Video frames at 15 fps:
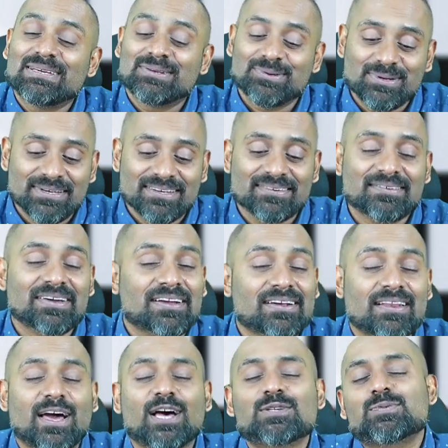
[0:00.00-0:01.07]
You know, a
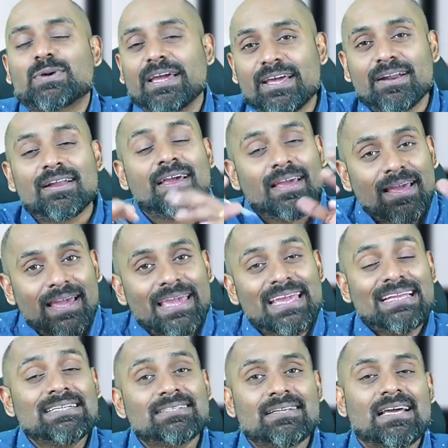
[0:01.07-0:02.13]
class where
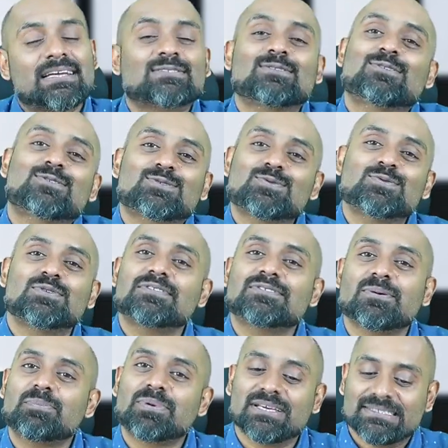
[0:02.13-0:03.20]
international
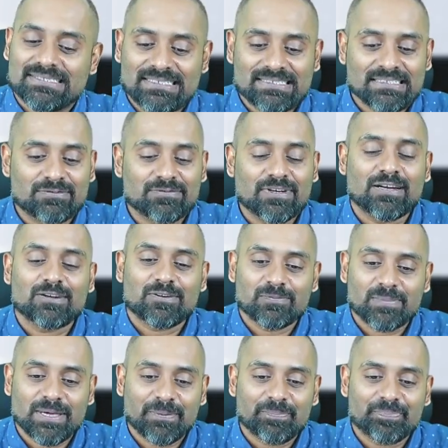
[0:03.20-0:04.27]
students are present in front of
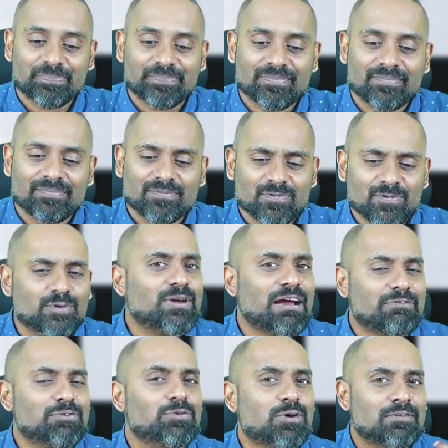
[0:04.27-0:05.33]
me. So you
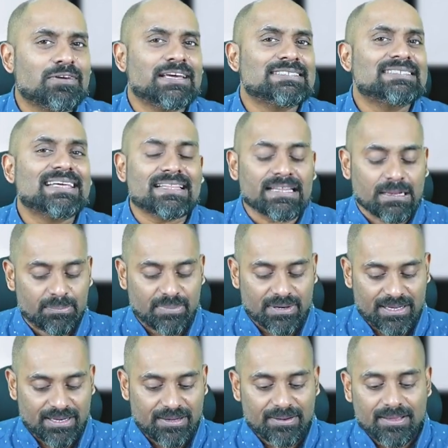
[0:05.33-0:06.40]
have to always take that
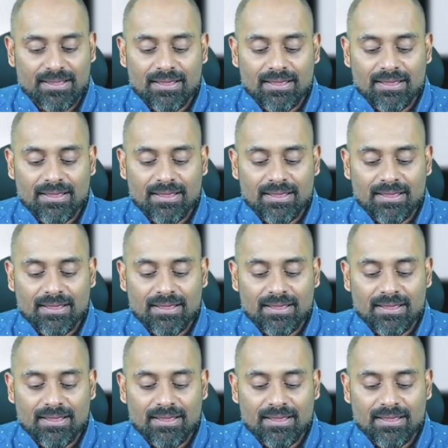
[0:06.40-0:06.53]
pride.